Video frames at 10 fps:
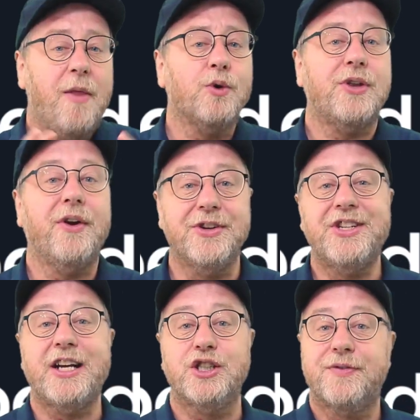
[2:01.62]
and also there are
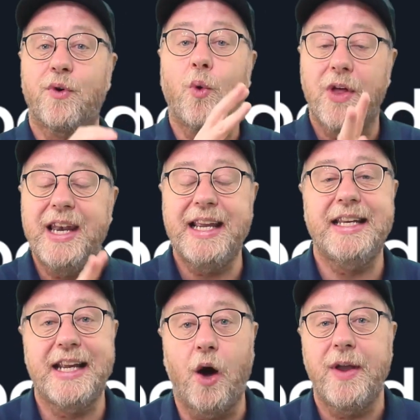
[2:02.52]
sections for all the
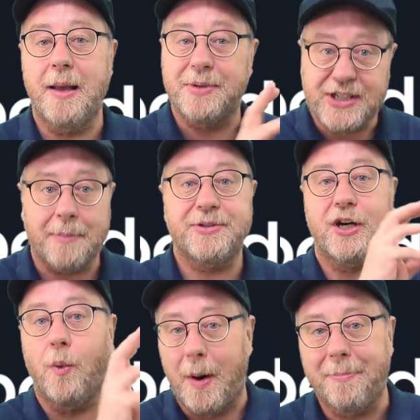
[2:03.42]
leading O E Ms,
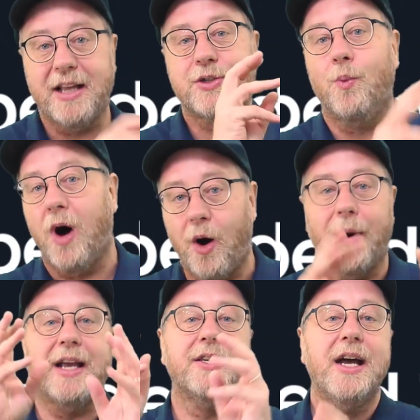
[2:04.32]
Samsung and OnePlus and
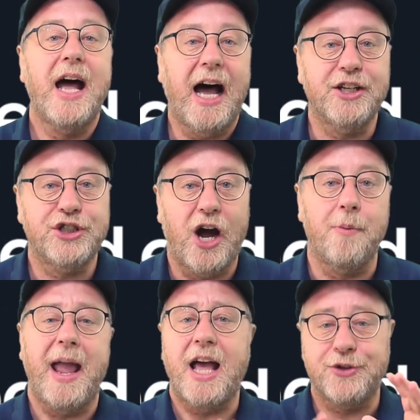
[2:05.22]
Huawei and, and
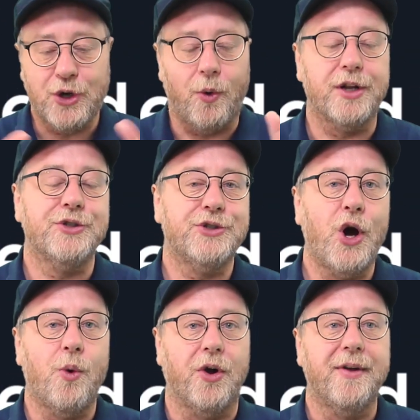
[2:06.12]
Xiaomi and so on and
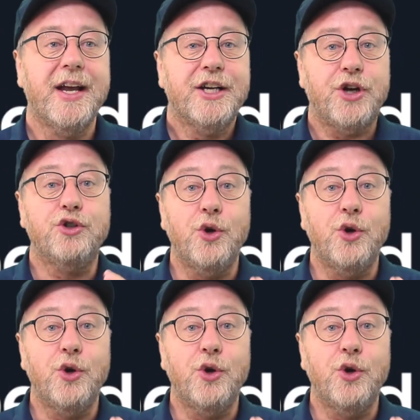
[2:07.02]
so on. So